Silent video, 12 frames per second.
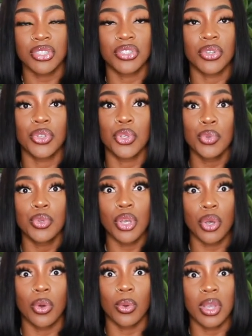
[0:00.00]
So you
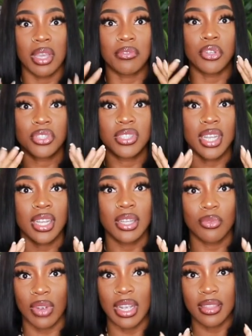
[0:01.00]
know if you're
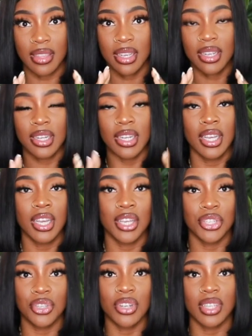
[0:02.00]
standing right there,
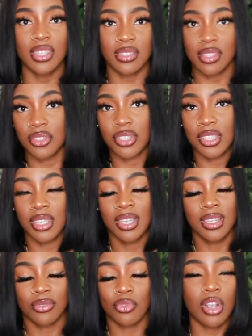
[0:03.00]
you're in the center
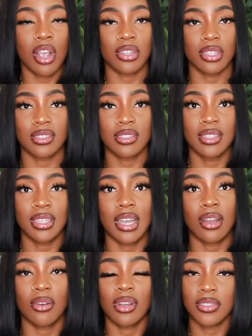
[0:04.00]
regardless.
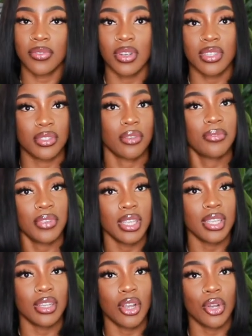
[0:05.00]
Now, as far as your
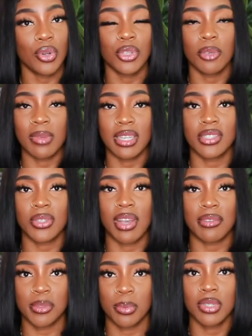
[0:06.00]
feet go, you might still
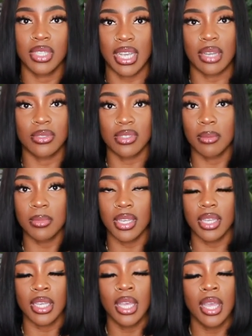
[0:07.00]
have to put down
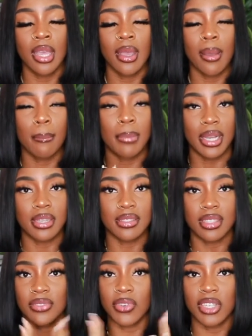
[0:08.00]
something, but
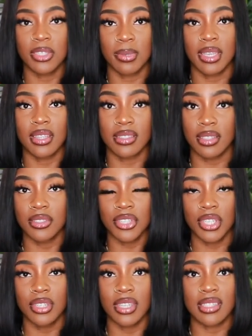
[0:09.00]
as far as being in the
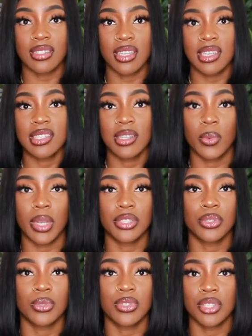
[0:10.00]
center, that's an easy way
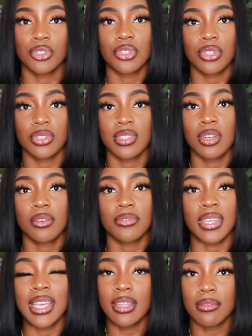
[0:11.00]
to center yourself
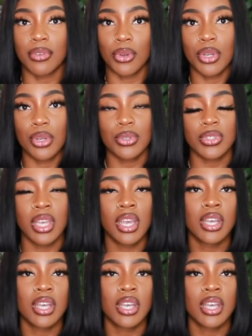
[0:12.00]
in photos.